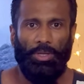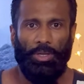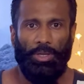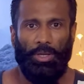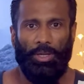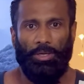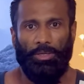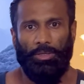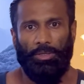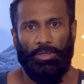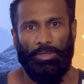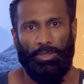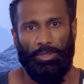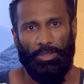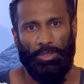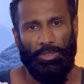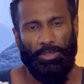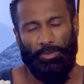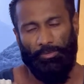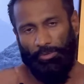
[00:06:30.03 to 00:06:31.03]
And
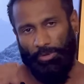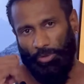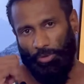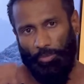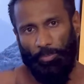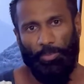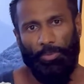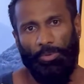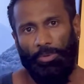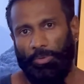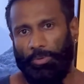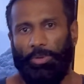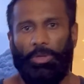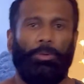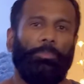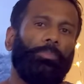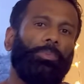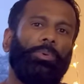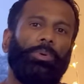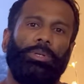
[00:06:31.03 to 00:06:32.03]
when you pull, you can
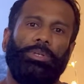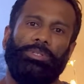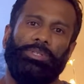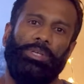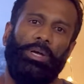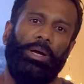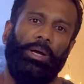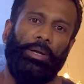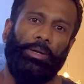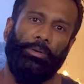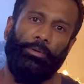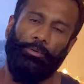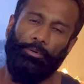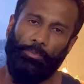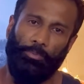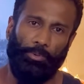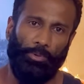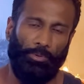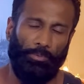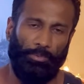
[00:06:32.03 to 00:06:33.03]
pull it harder, no
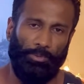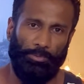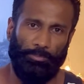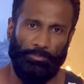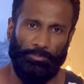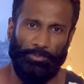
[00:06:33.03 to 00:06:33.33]
problem.